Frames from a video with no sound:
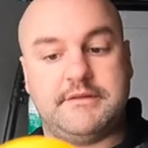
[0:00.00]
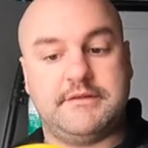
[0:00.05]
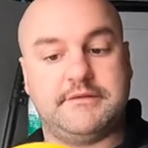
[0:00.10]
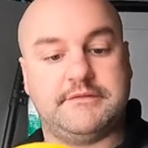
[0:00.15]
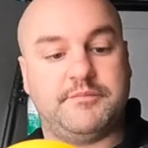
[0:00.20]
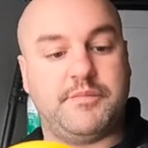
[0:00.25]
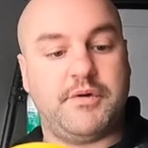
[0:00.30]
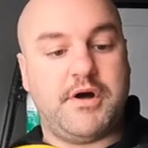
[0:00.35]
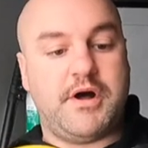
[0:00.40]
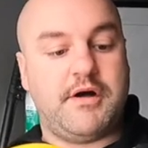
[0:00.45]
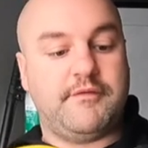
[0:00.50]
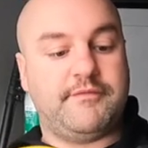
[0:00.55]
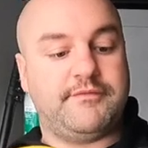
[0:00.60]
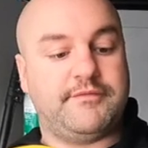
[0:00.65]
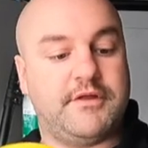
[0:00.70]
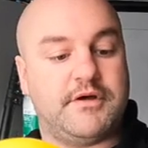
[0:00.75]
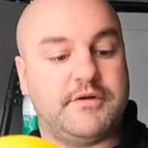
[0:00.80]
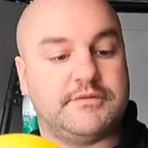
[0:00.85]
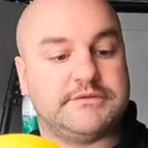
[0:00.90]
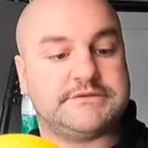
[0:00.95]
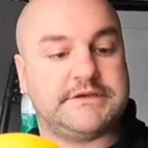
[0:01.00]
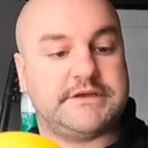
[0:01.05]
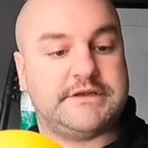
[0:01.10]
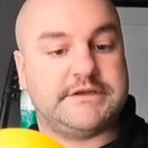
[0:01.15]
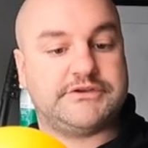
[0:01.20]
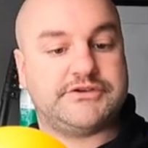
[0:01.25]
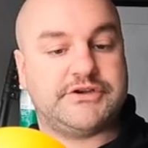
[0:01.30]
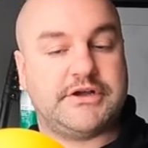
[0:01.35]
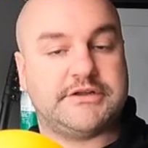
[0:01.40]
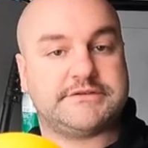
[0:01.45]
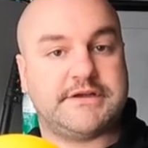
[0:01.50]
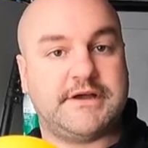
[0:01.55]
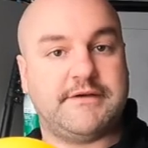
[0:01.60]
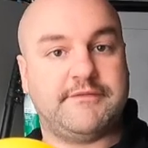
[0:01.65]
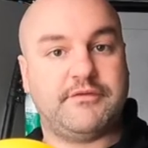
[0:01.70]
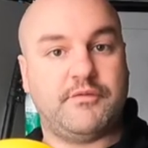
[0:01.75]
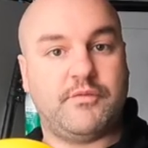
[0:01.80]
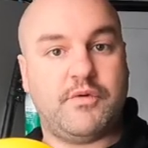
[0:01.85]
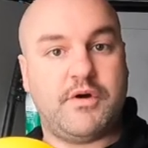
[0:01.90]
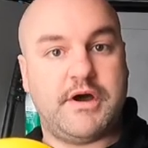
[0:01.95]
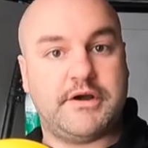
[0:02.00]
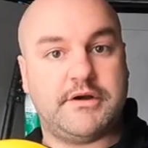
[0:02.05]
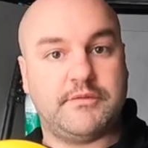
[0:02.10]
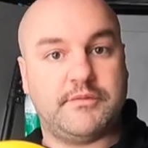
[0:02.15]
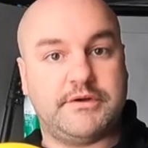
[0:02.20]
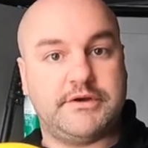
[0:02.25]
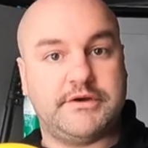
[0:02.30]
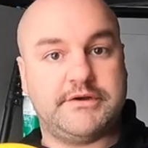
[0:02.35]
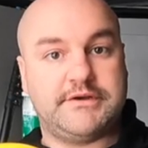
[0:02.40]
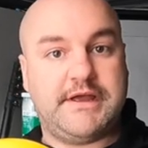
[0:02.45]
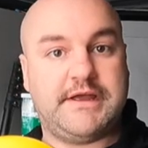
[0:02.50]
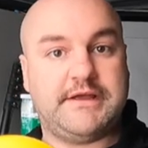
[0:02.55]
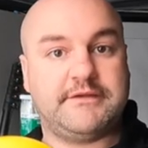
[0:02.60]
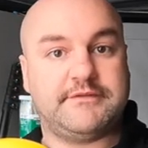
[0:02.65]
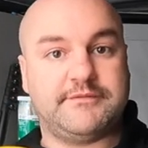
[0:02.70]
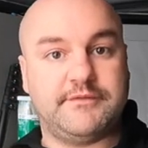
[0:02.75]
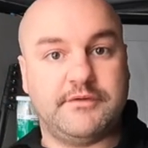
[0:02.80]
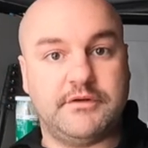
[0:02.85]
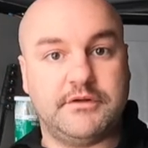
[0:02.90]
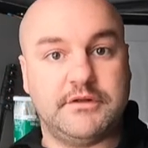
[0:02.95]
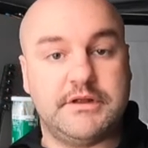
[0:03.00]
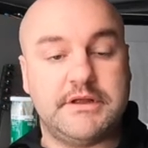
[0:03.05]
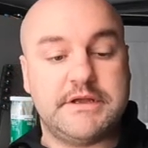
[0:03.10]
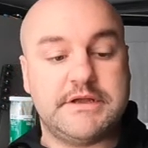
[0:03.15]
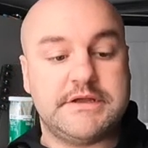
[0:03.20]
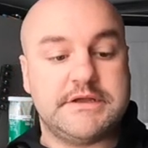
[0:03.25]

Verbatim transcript: this ball floats and shuts off the water when your tank's full.